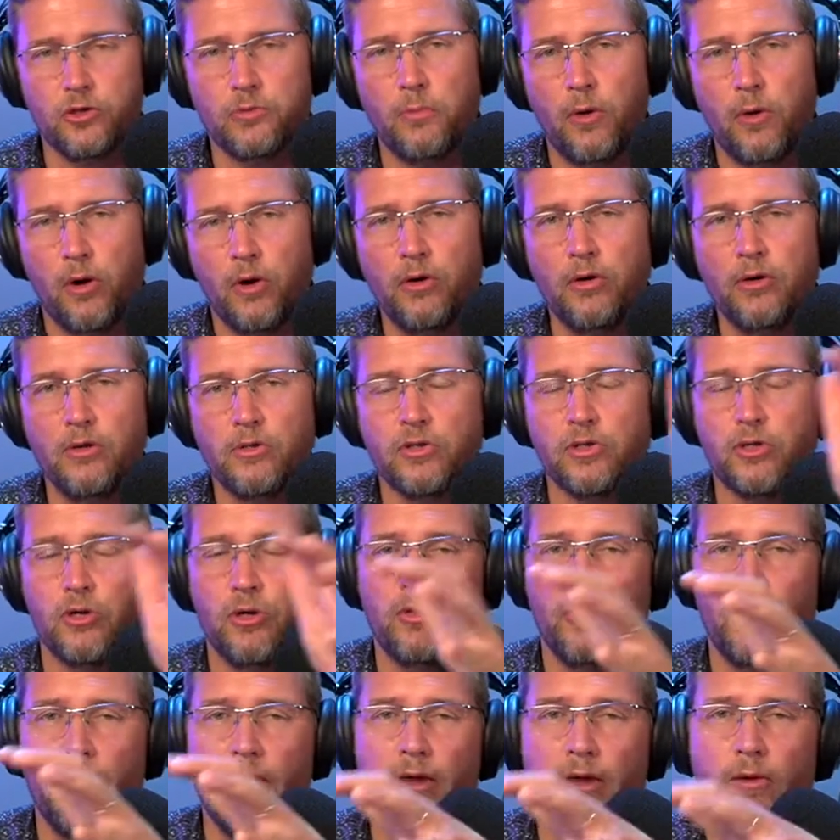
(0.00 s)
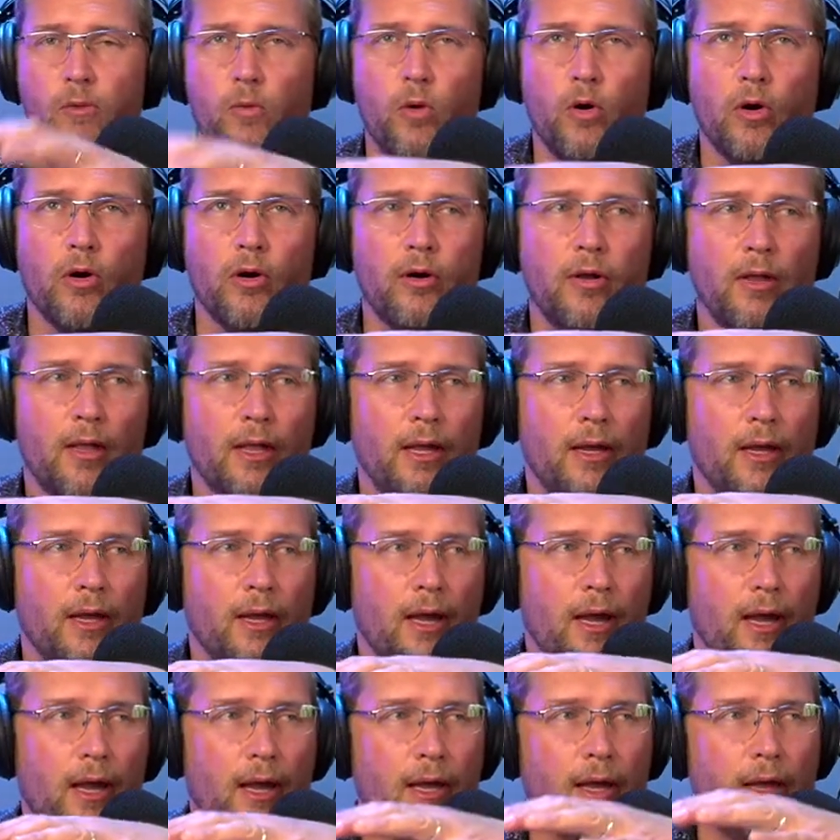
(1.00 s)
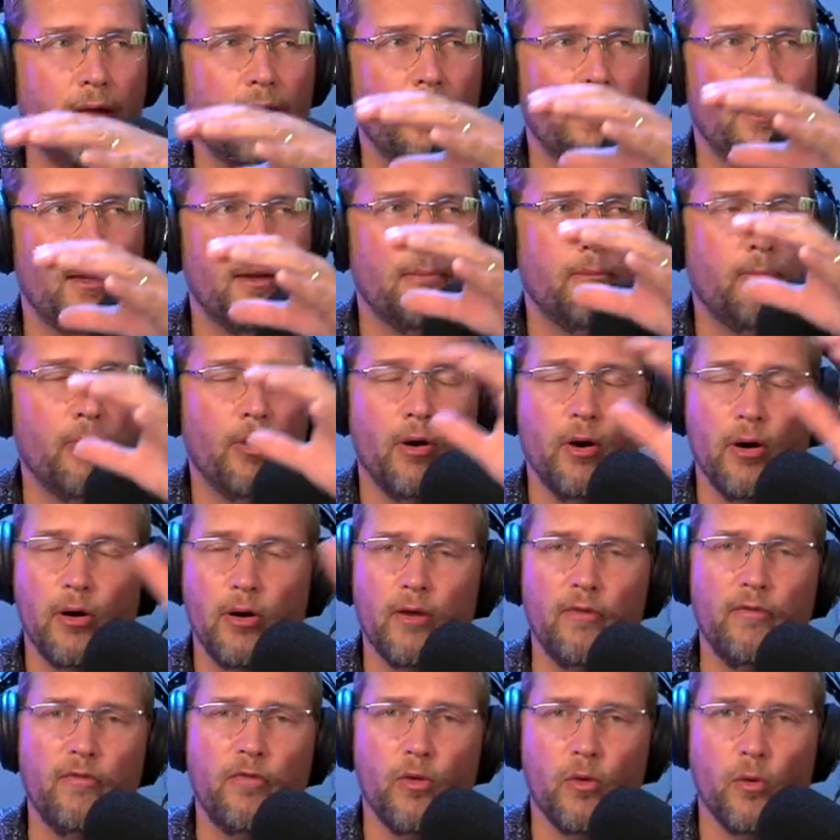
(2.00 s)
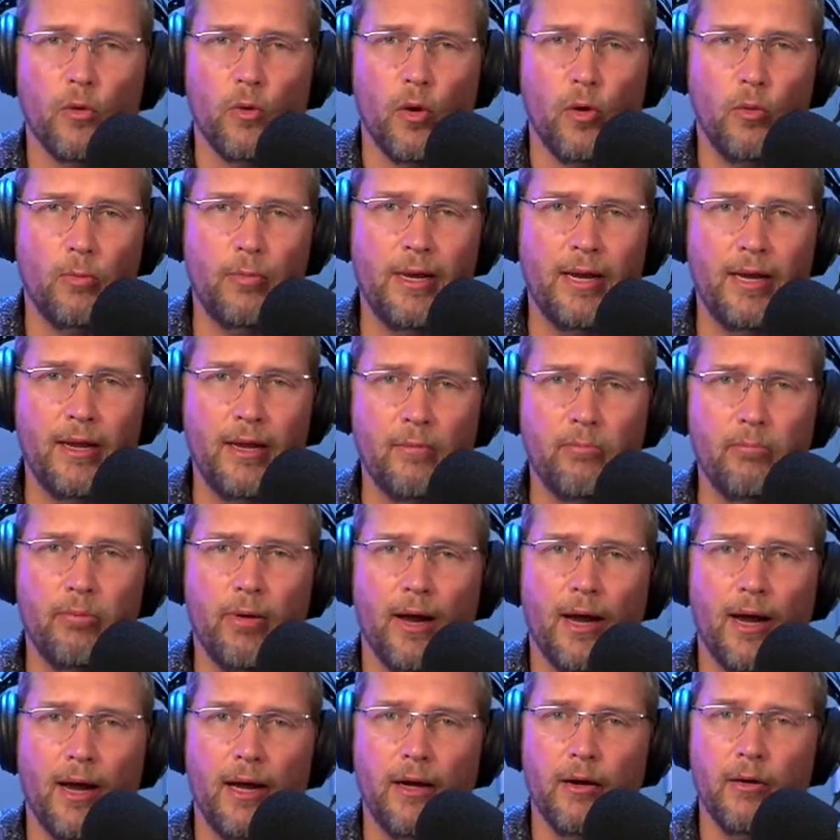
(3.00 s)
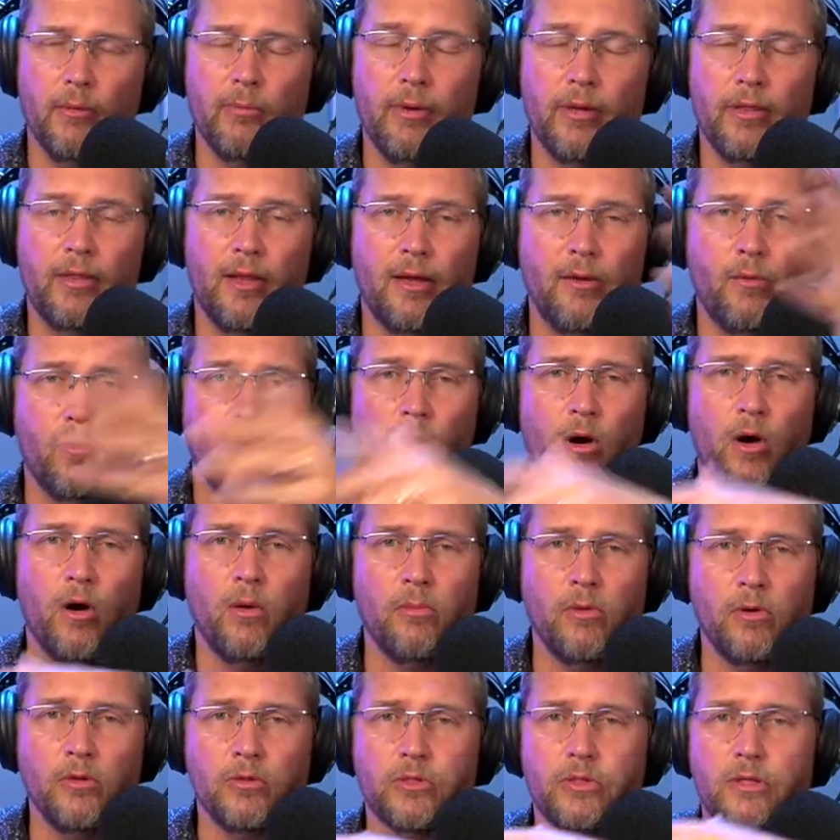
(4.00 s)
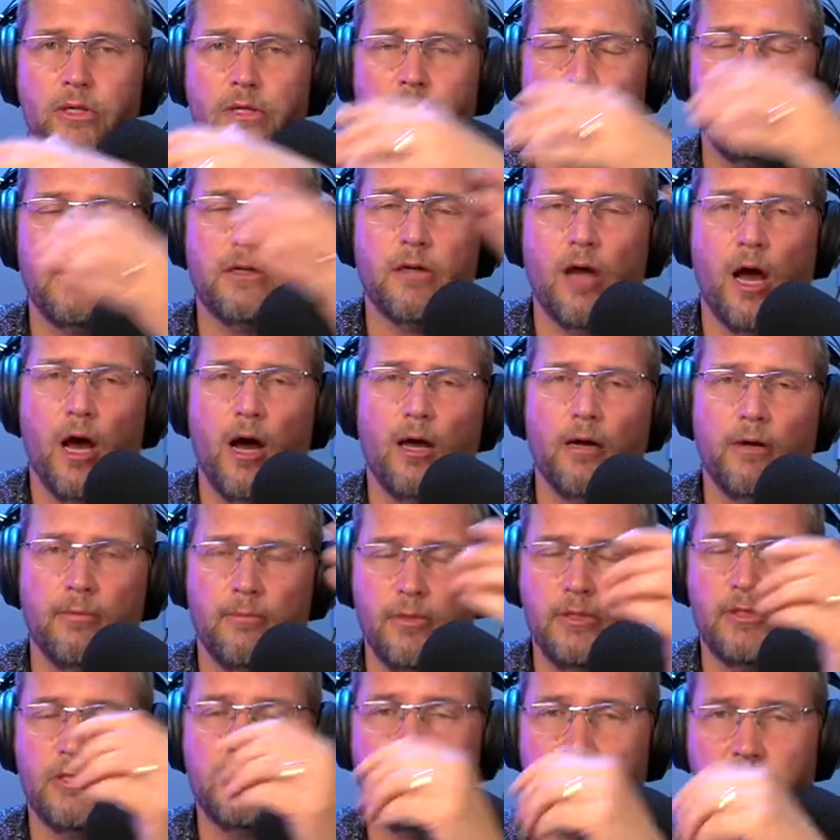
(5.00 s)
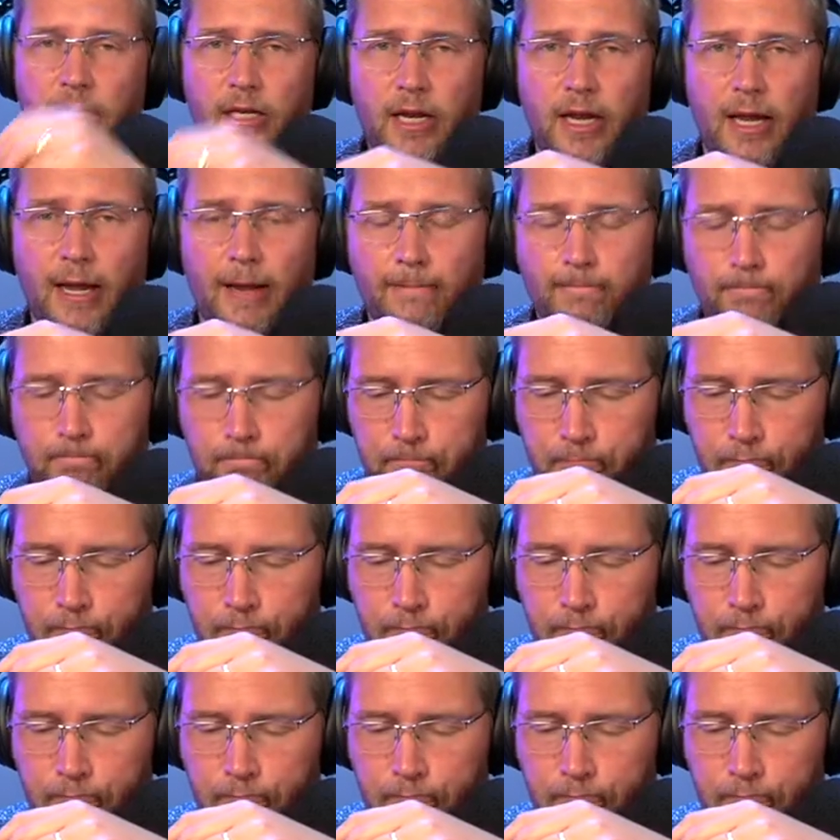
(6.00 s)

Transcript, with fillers: Smyrna. So they were a part of the Roman Empire, but they were almost an autonomous city.